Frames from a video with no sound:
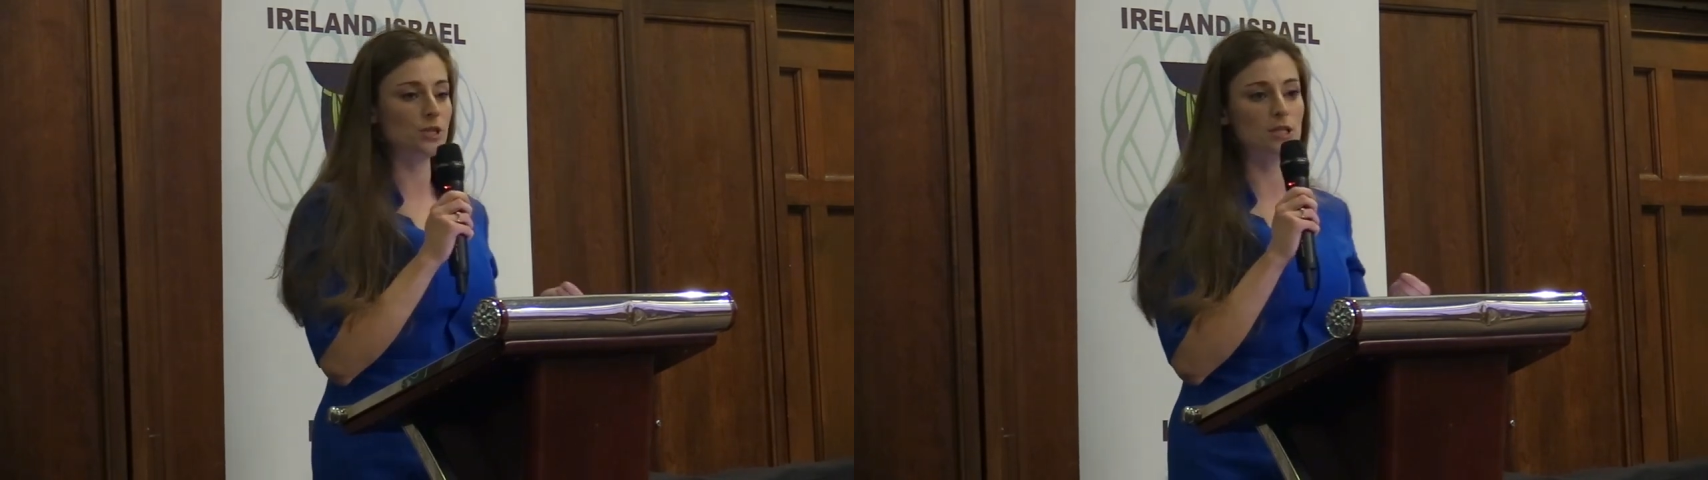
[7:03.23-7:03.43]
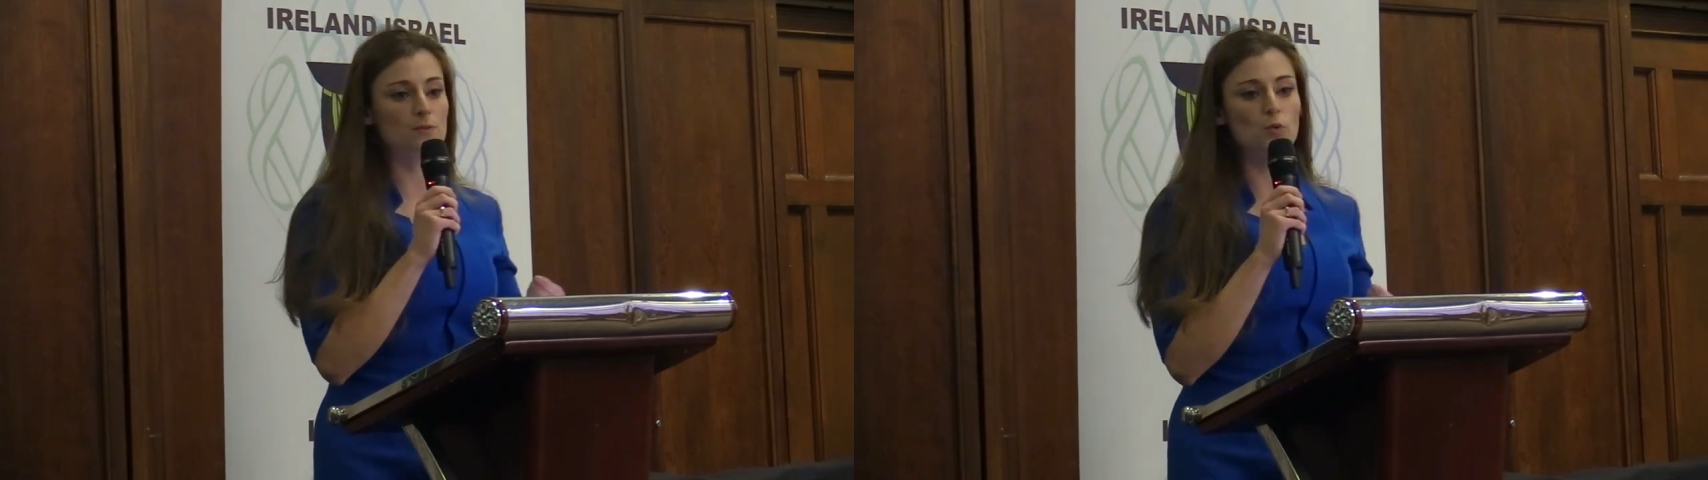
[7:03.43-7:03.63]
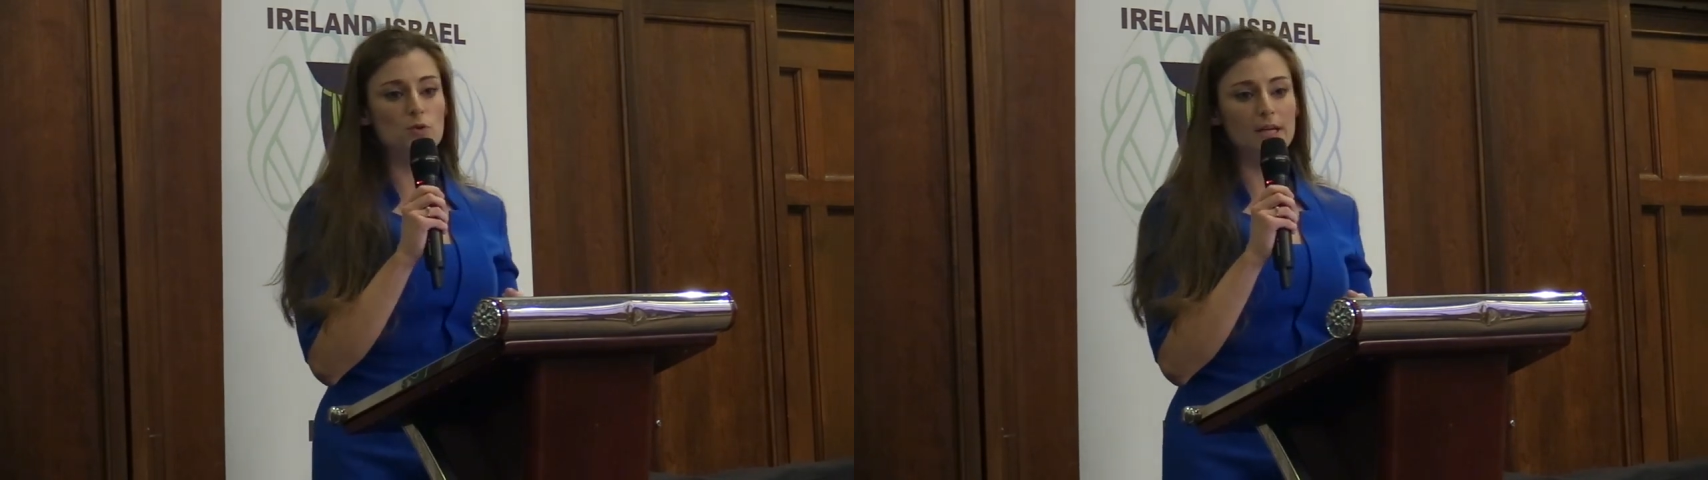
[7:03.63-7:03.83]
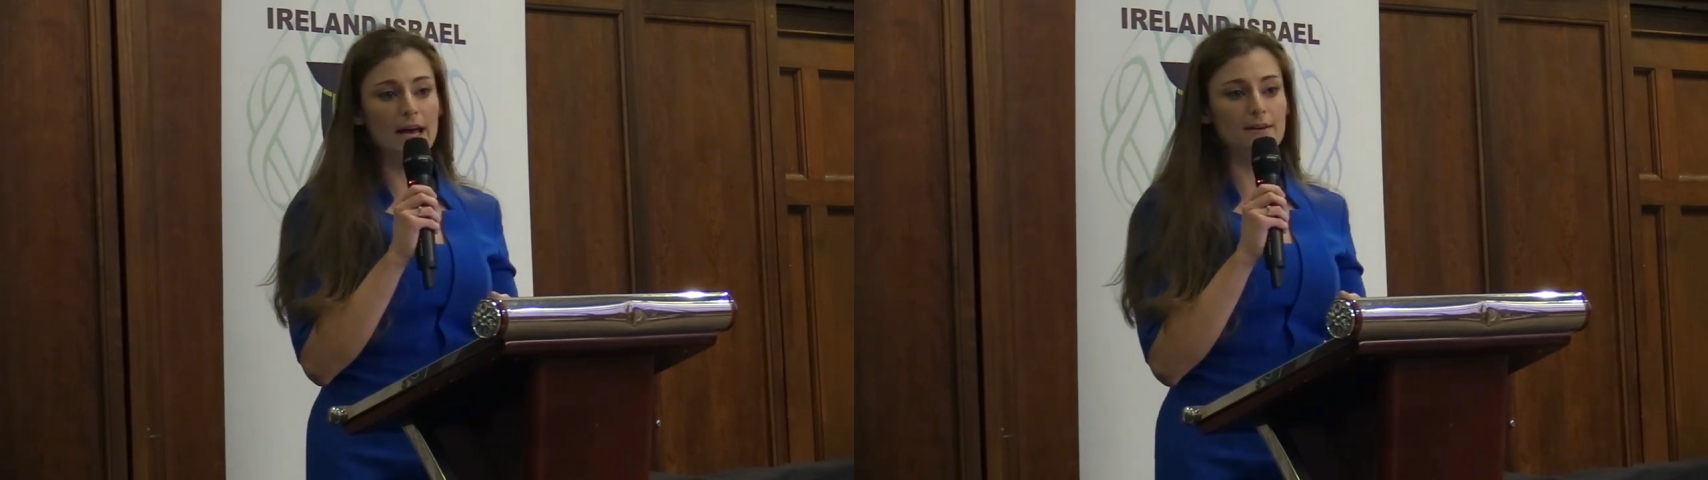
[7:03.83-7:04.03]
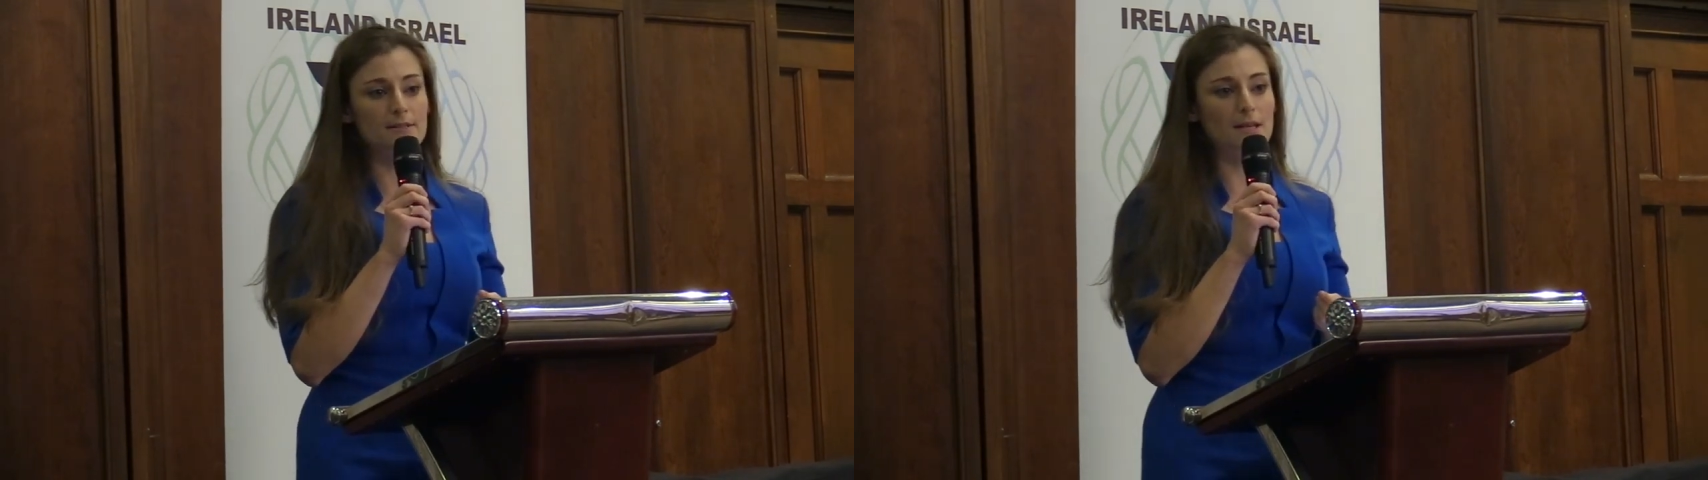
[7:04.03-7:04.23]
which has brought
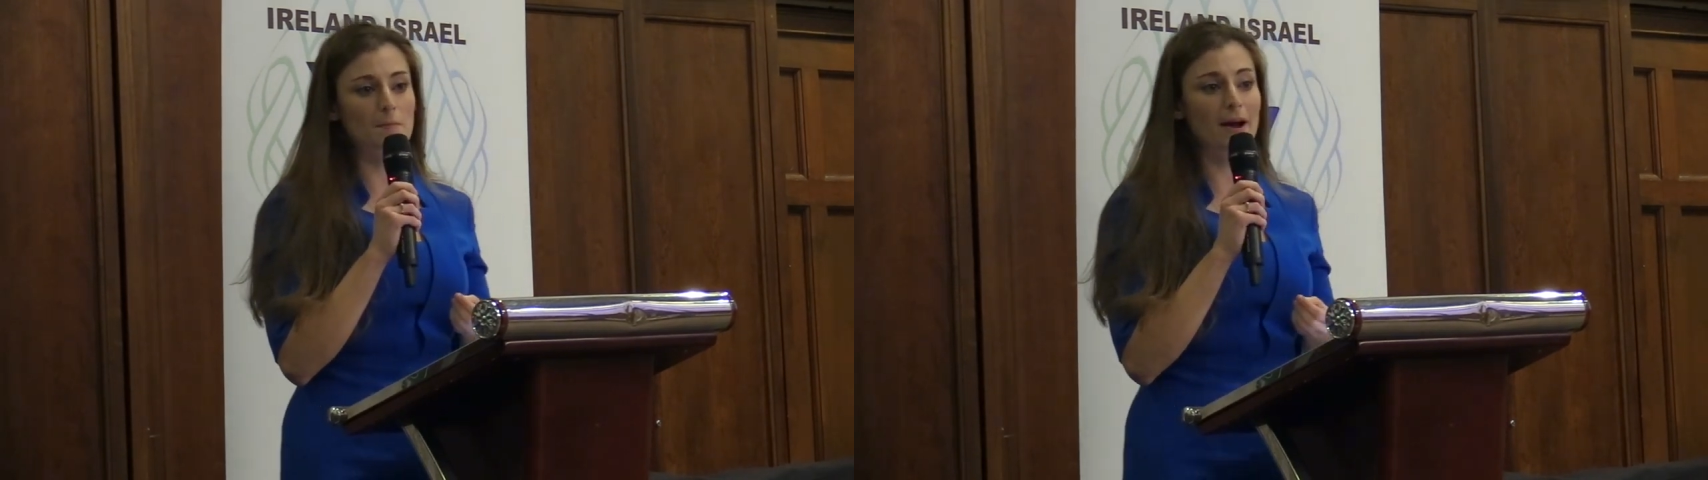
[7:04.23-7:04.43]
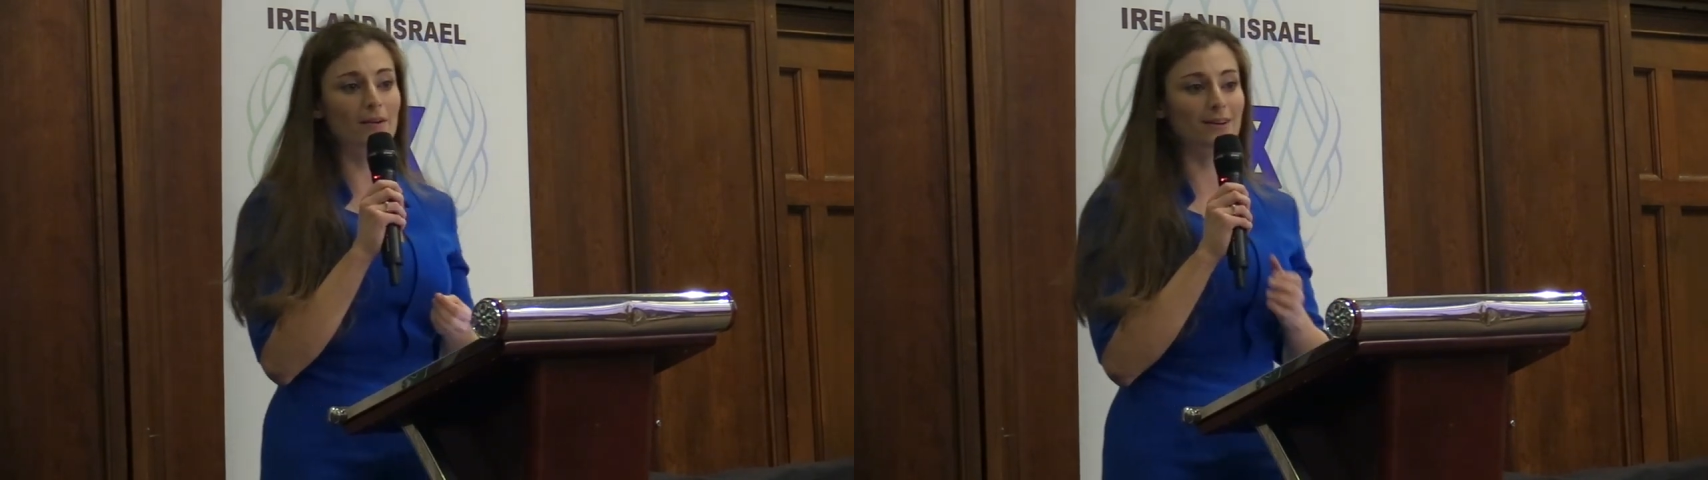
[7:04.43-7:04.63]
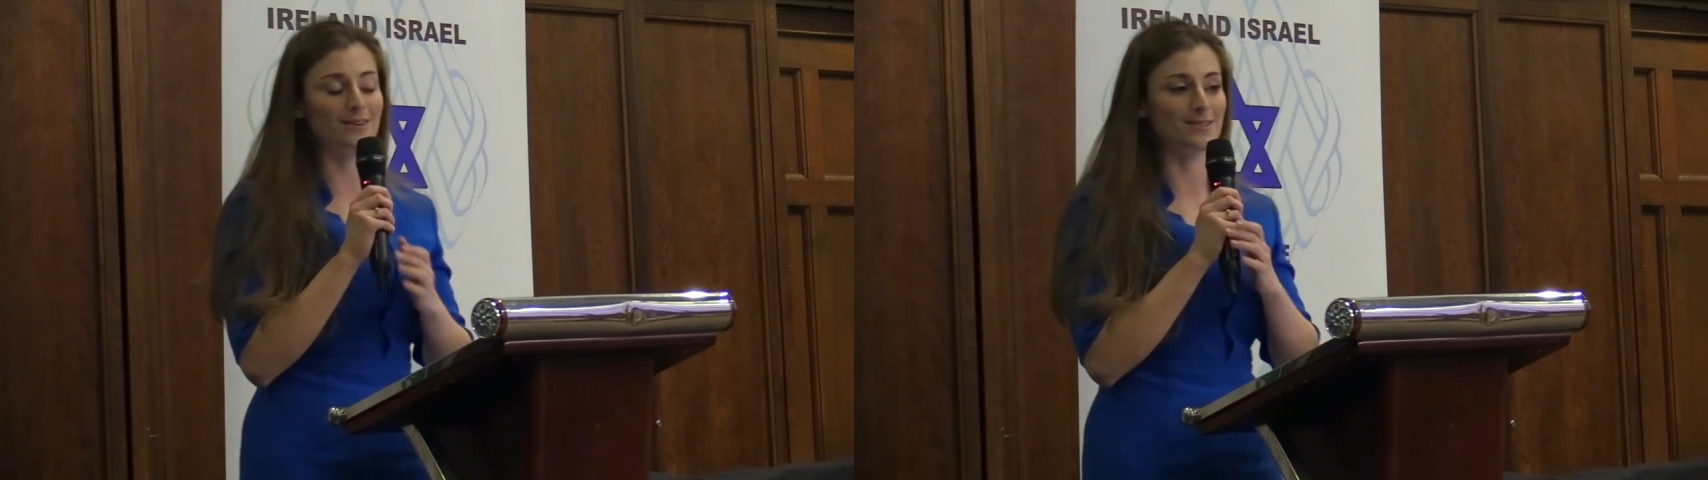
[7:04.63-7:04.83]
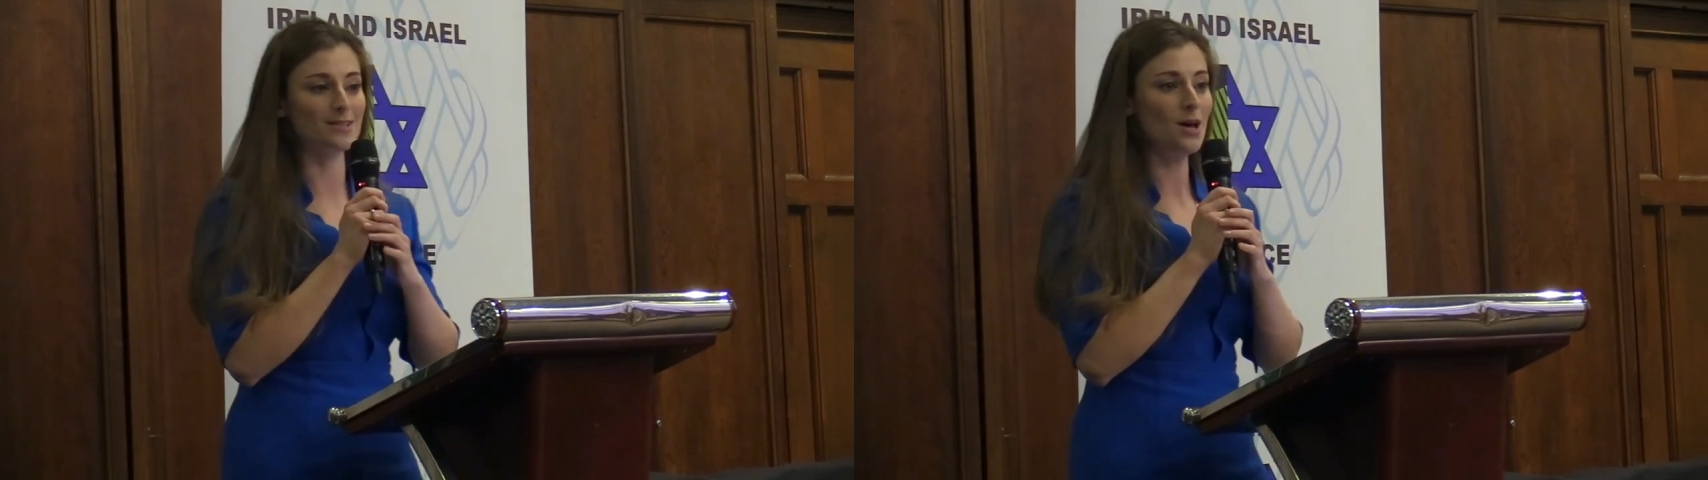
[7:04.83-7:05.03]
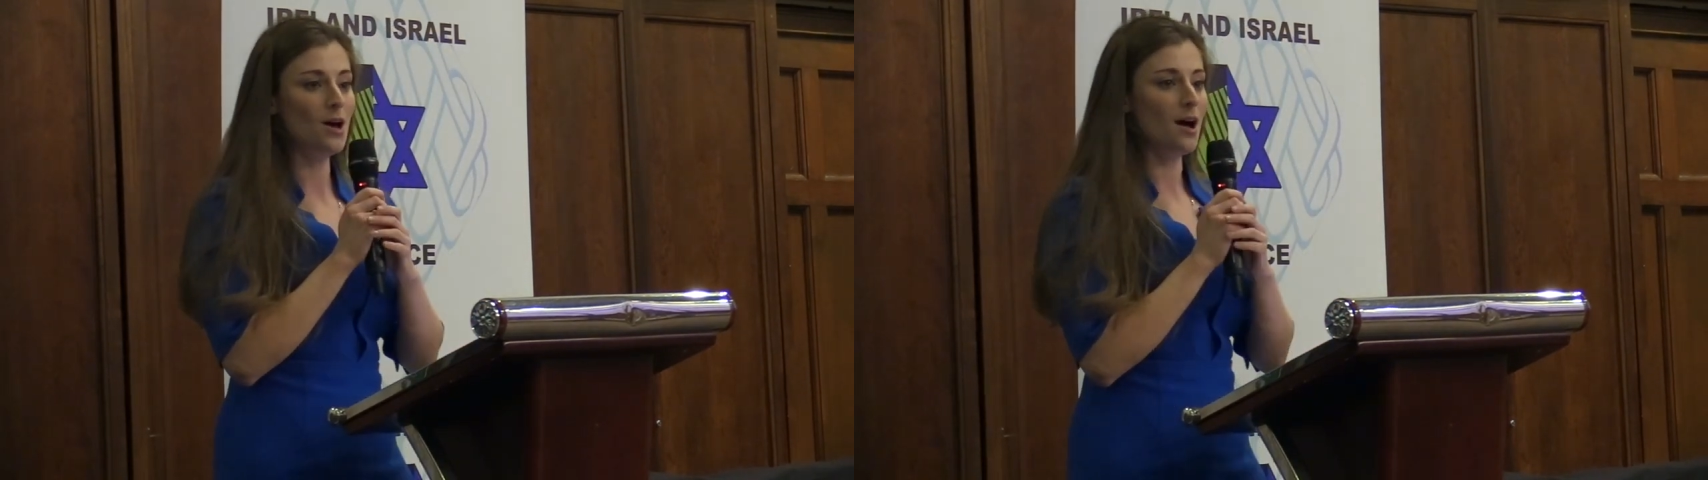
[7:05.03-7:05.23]
against the
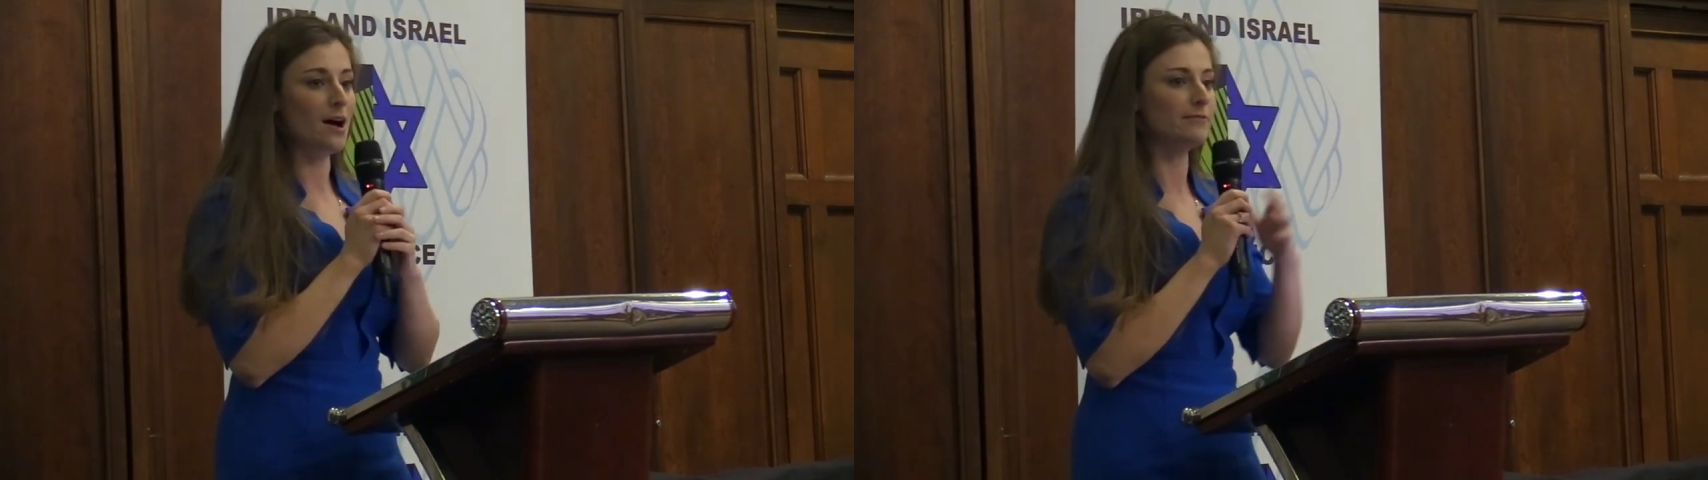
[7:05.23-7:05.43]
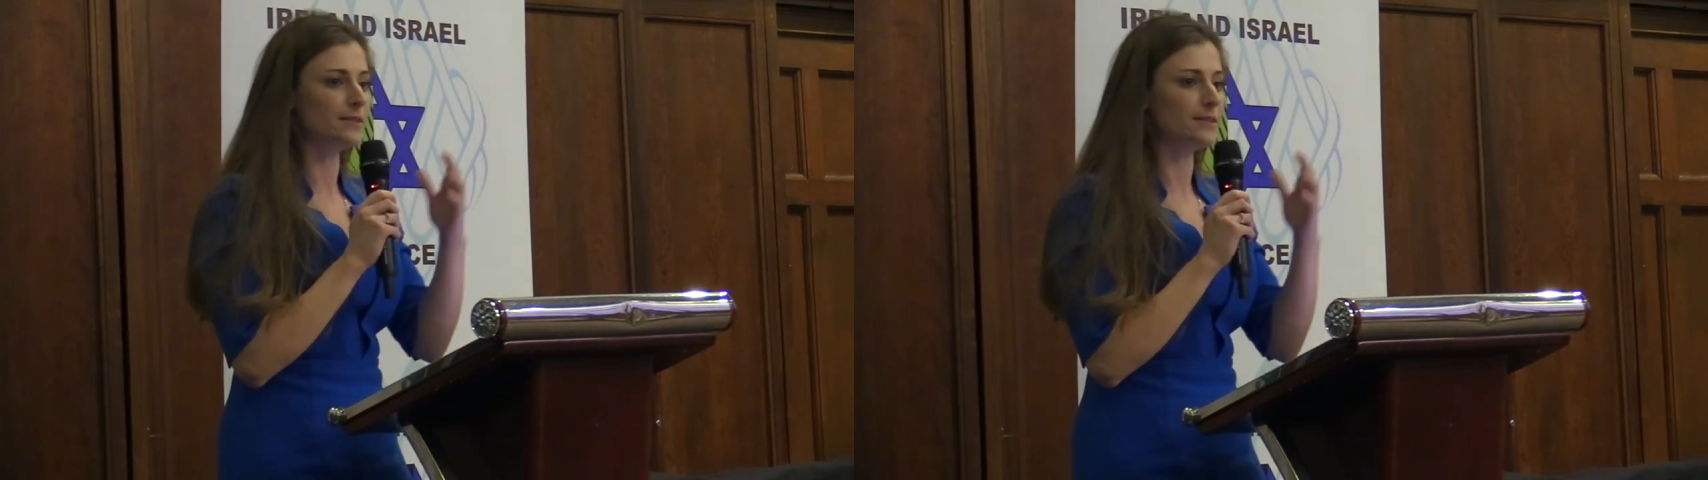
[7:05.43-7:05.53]
Americans uh,